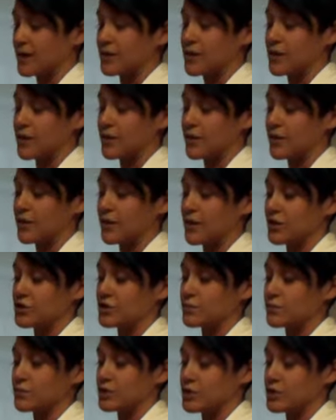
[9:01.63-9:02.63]
in at about 1 inch
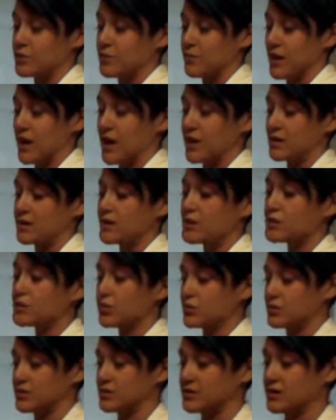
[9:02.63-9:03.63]
and push it back
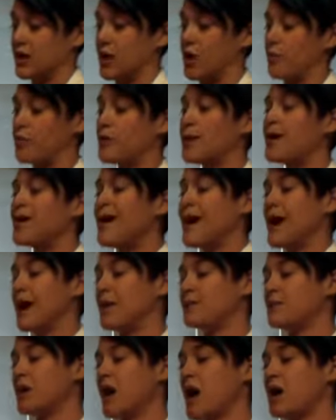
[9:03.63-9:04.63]
towards the scalp.
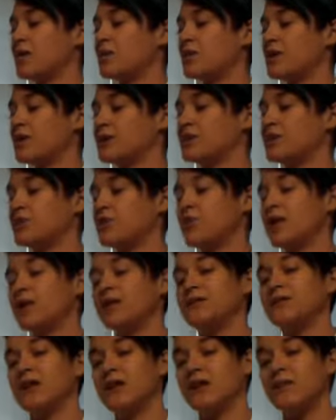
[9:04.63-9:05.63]
I'm not looking to
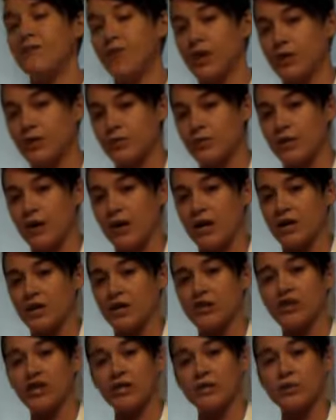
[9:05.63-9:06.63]
create a ton of volume here. I
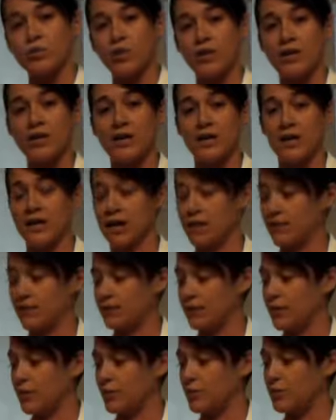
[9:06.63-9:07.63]
just want to get a
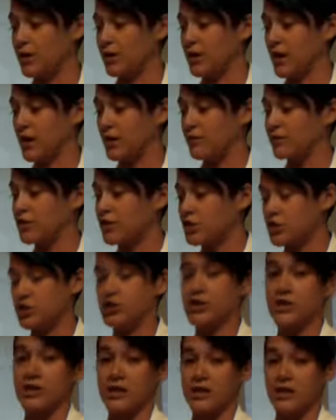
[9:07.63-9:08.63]
little bit of
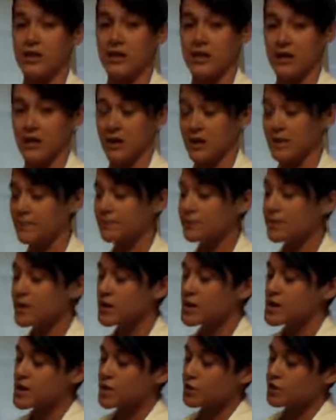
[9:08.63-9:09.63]
cushion in here.
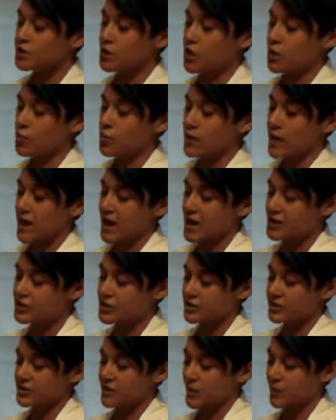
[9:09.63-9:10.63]
So we actually
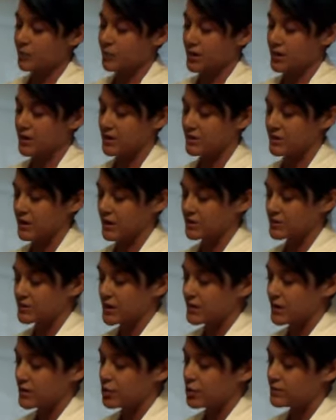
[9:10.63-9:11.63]
separated this. Now
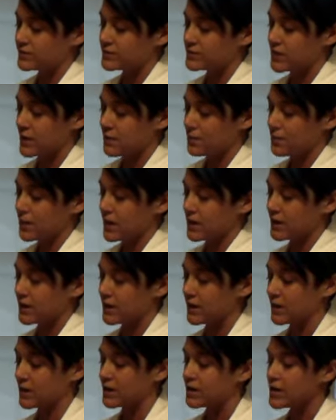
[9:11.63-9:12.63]
that you've separated
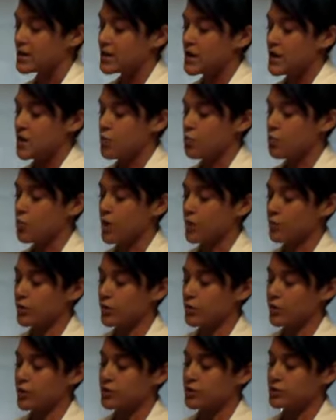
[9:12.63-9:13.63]
it, what we're
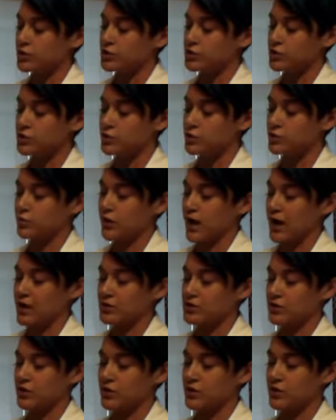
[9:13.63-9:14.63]
going to do is we're
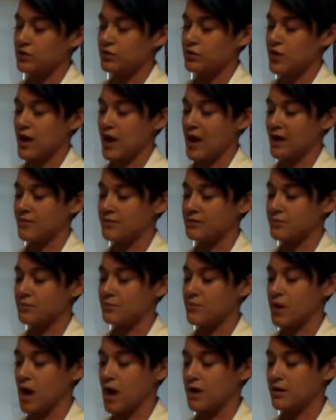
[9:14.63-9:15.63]
actually going to add this
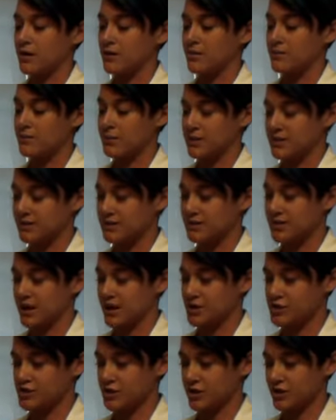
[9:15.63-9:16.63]
bottom
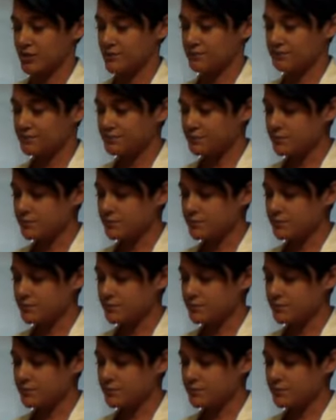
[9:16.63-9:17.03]
section